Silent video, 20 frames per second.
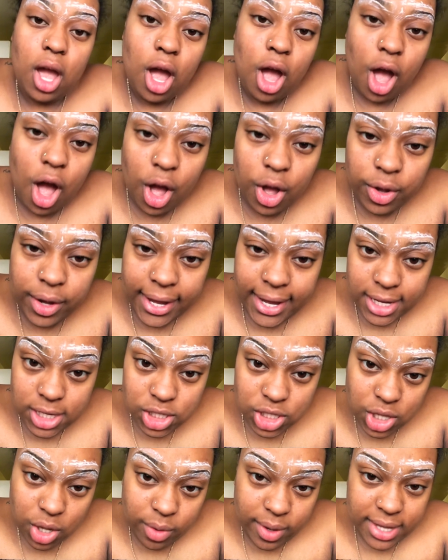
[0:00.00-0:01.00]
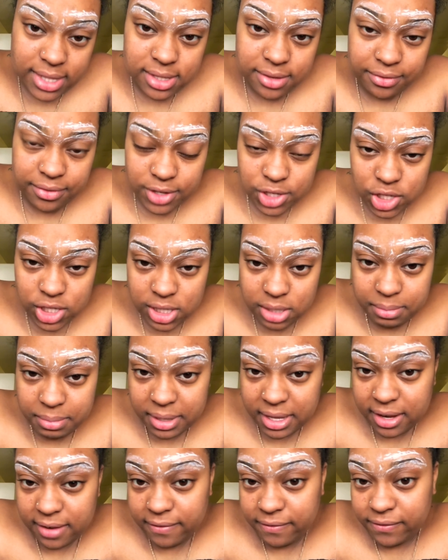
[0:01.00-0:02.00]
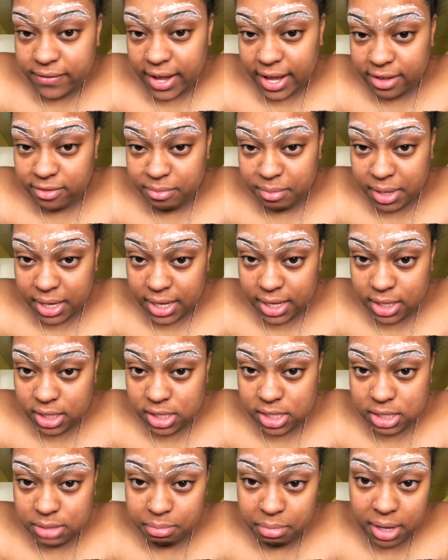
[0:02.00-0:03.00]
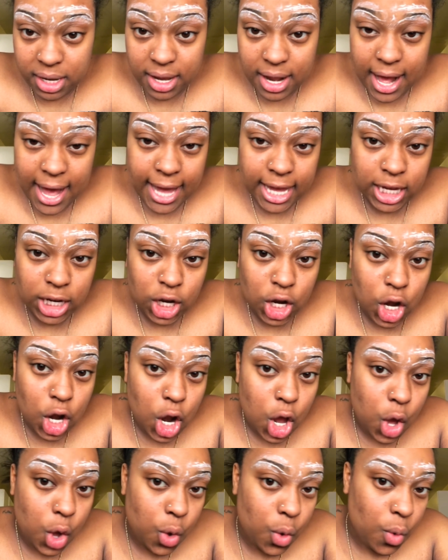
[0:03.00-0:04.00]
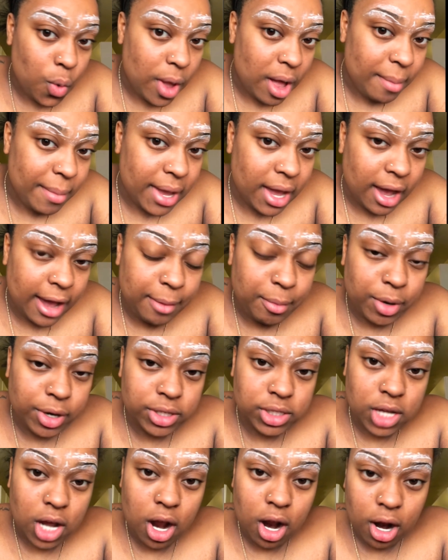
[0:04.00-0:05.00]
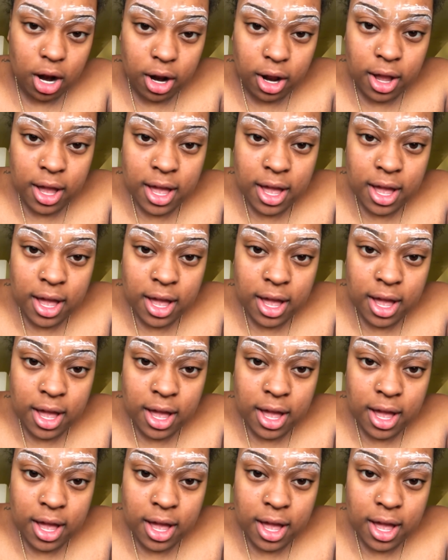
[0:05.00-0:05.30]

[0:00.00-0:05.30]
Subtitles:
Okay, so it's officially been 5 minutes, but I know how my eyebrows are.